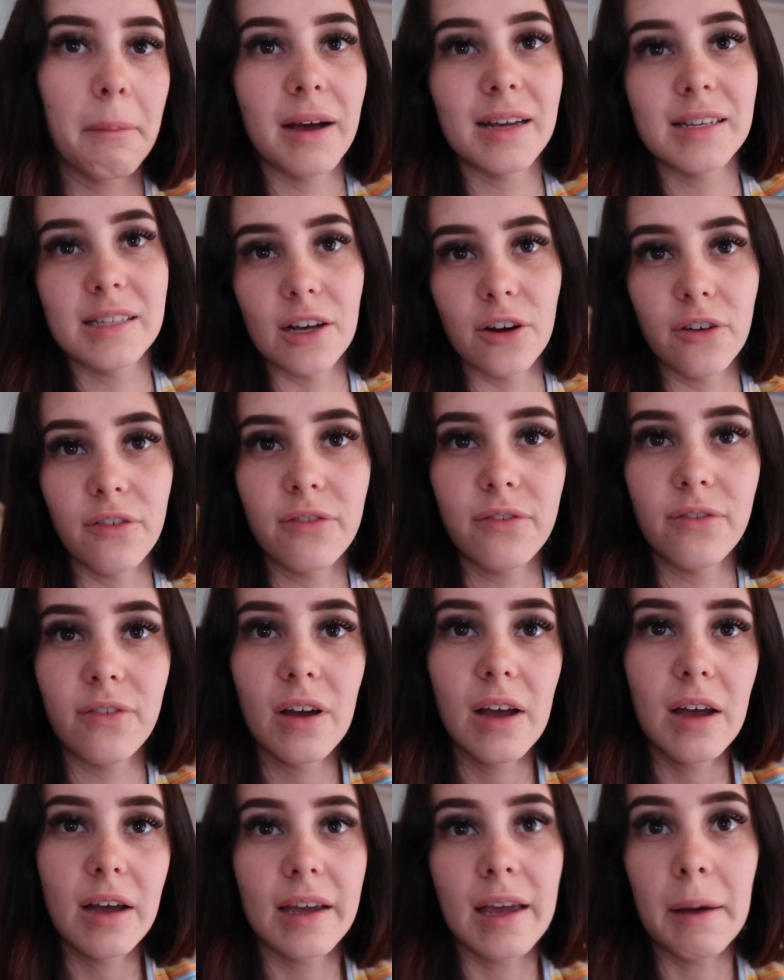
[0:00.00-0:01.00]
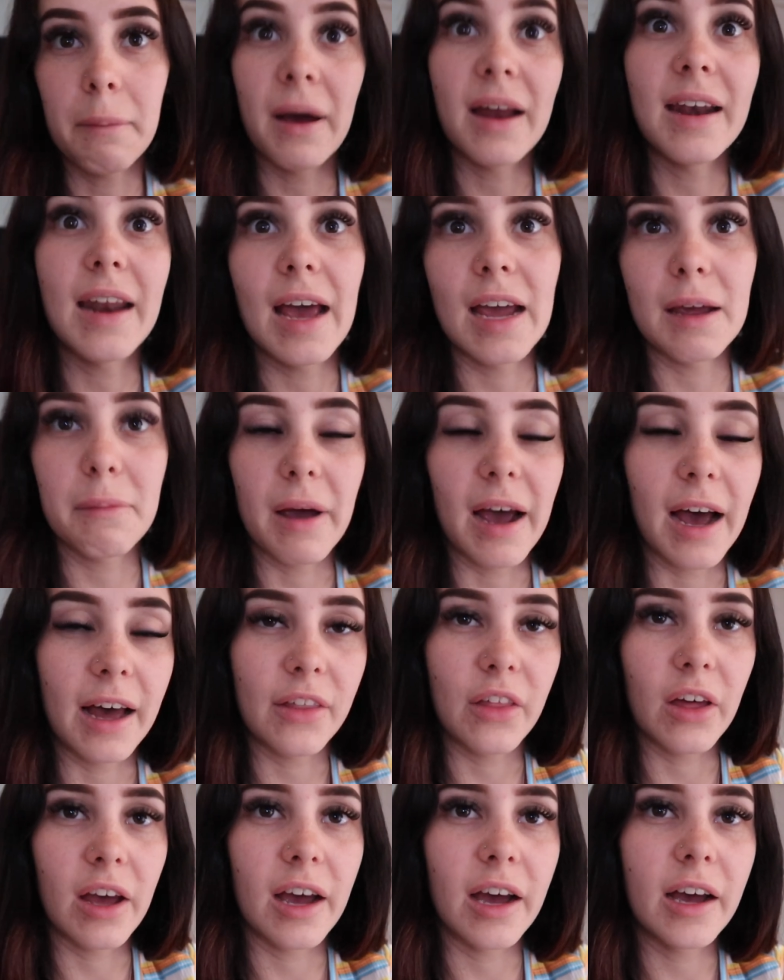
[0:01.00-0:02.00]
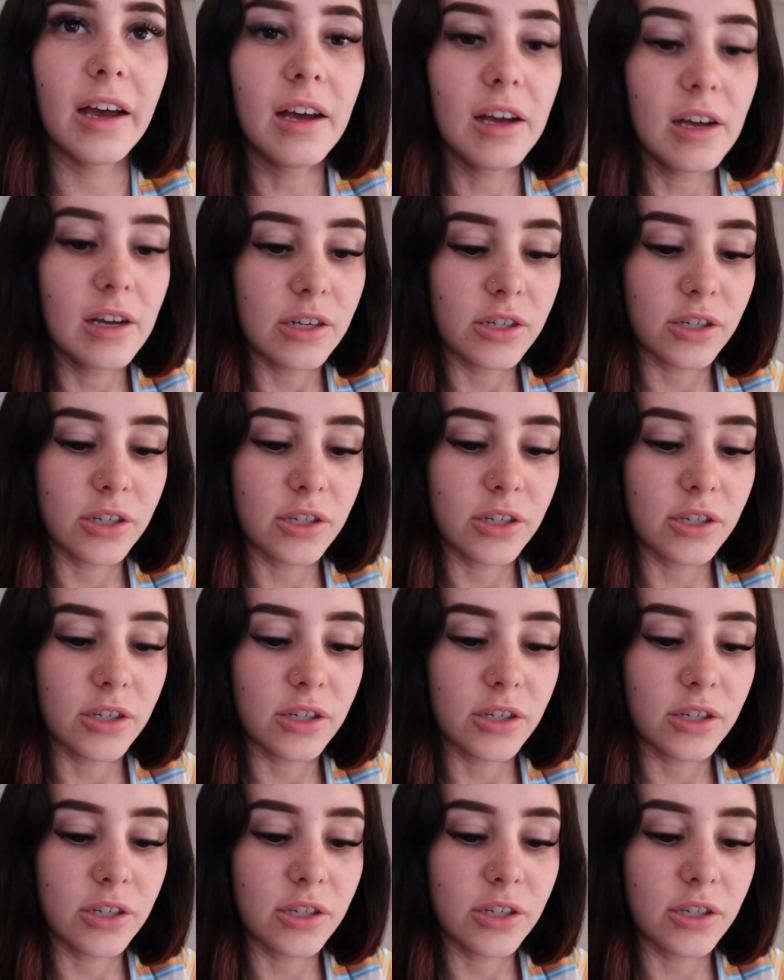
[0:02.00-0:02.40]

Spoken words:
my name out there.